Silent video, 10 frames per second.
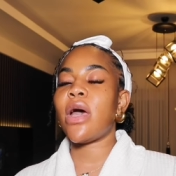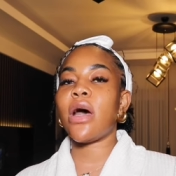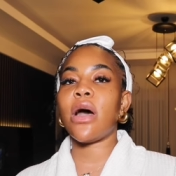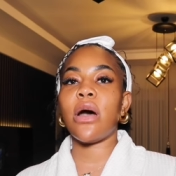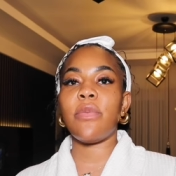
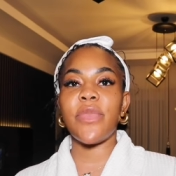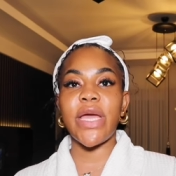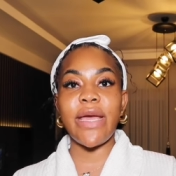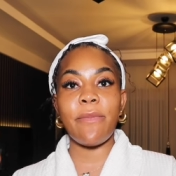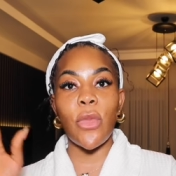um,
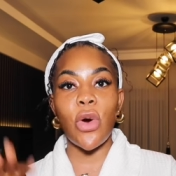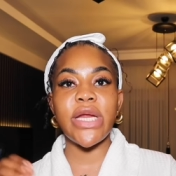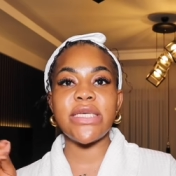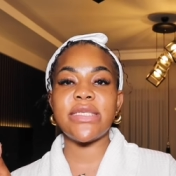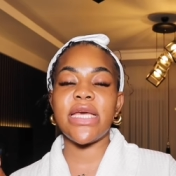a
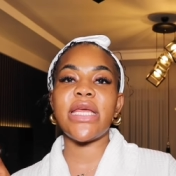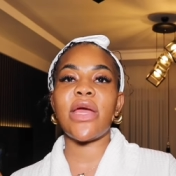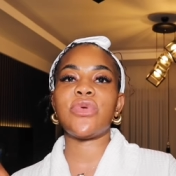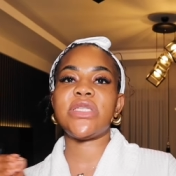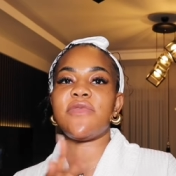morning
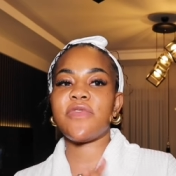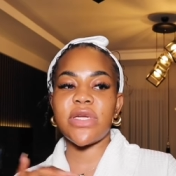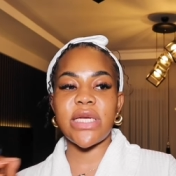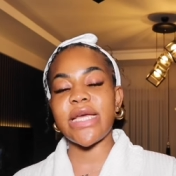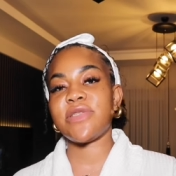skincare routine for
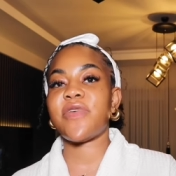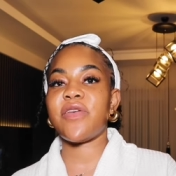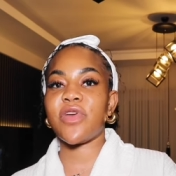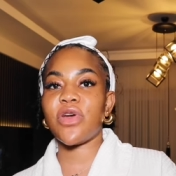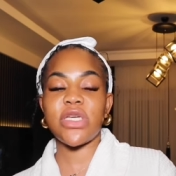the nine to
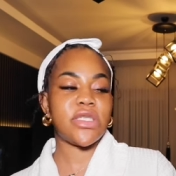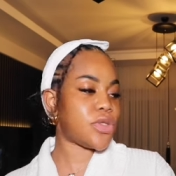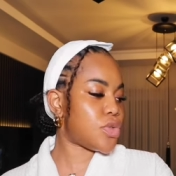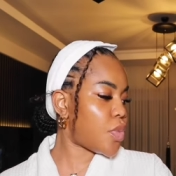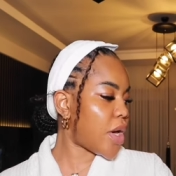five girlies
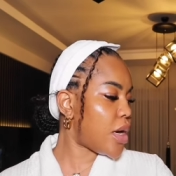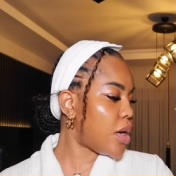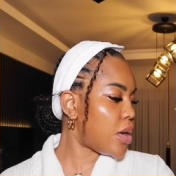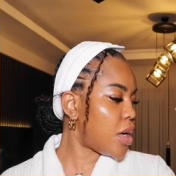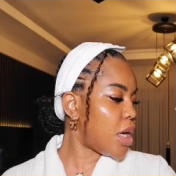as
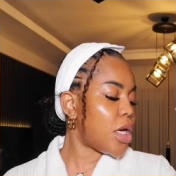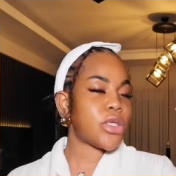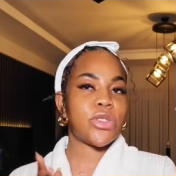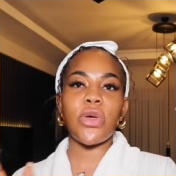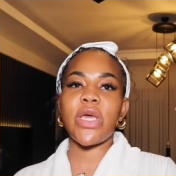well.
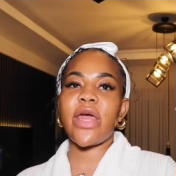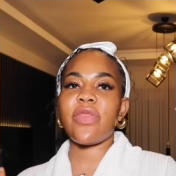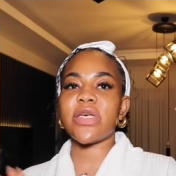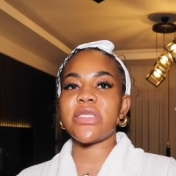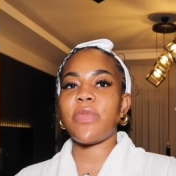So yeah,
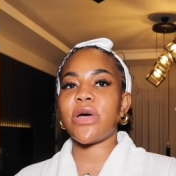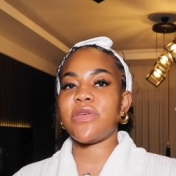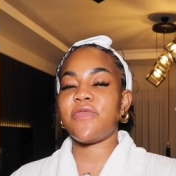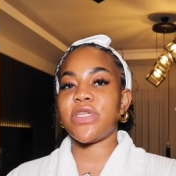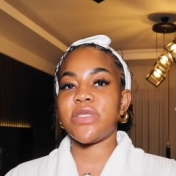that's about
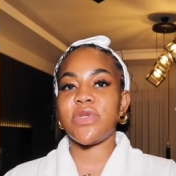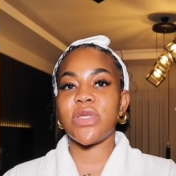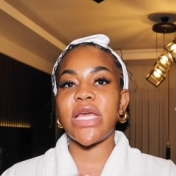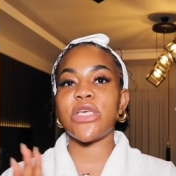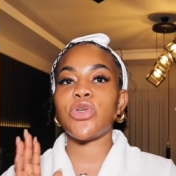it for this video.
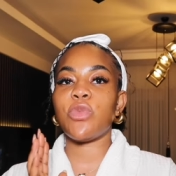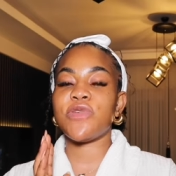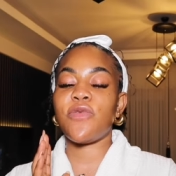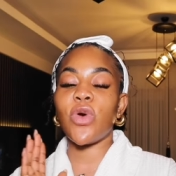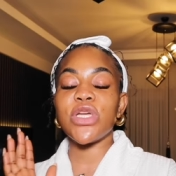Thank you so
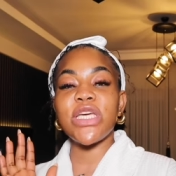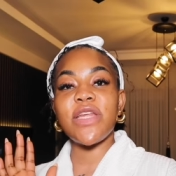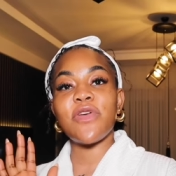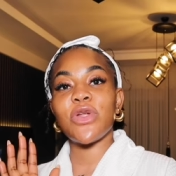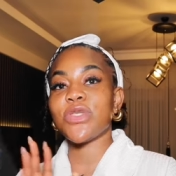much for watching.
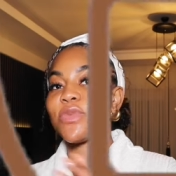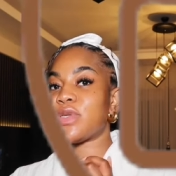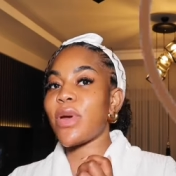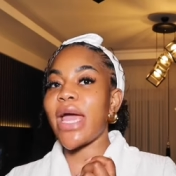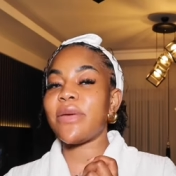If you're not
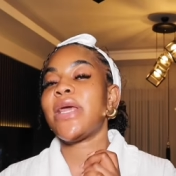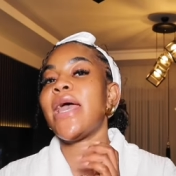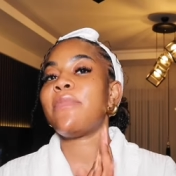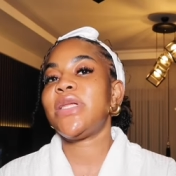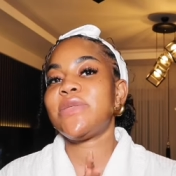subscribed,
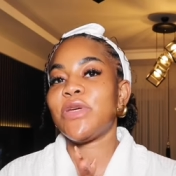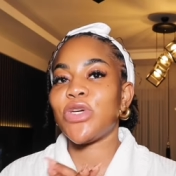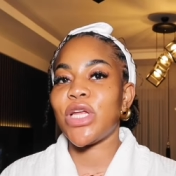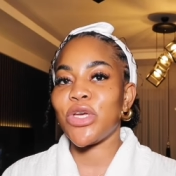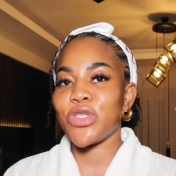please make
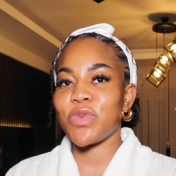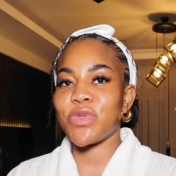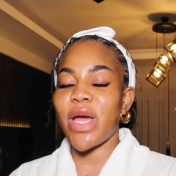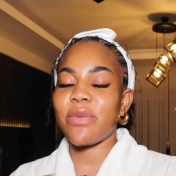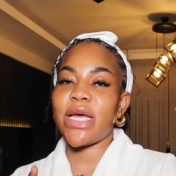sure that you're
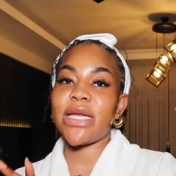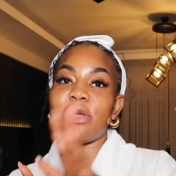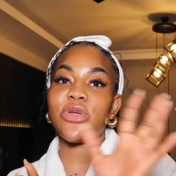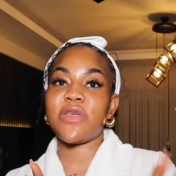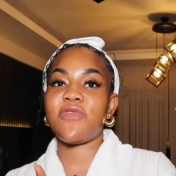subscribed and that
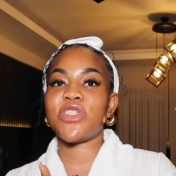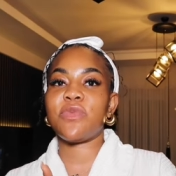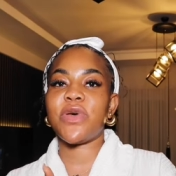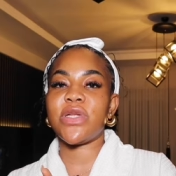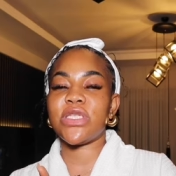your
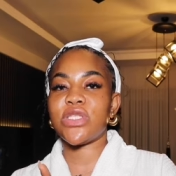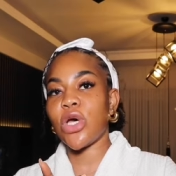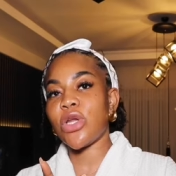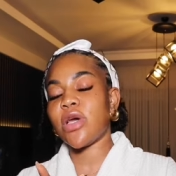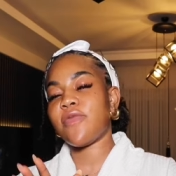notification bell is
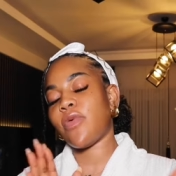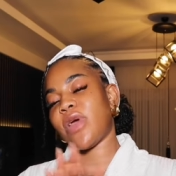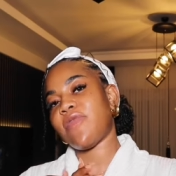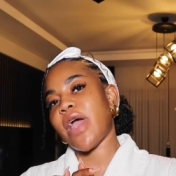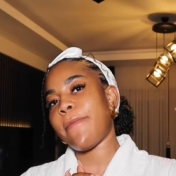turned on for
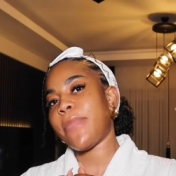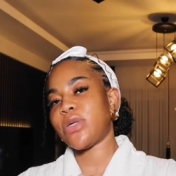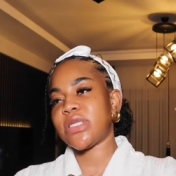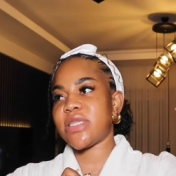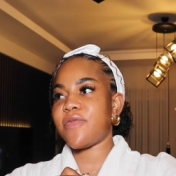whenever I
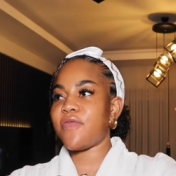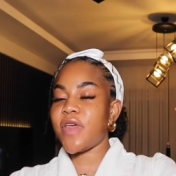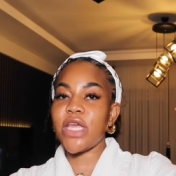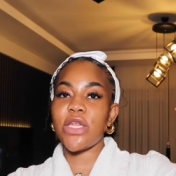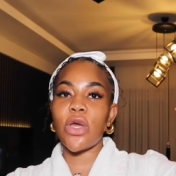post the
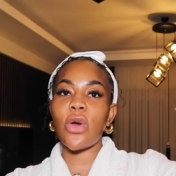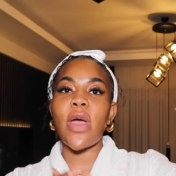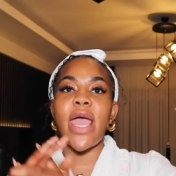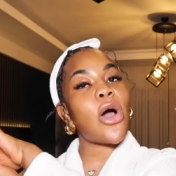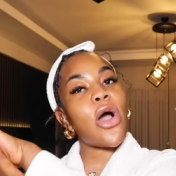
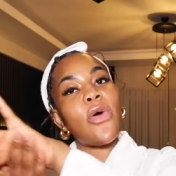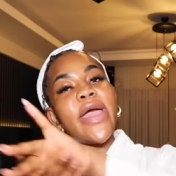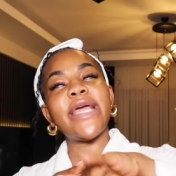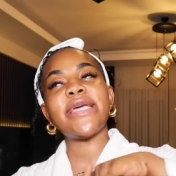video. Always,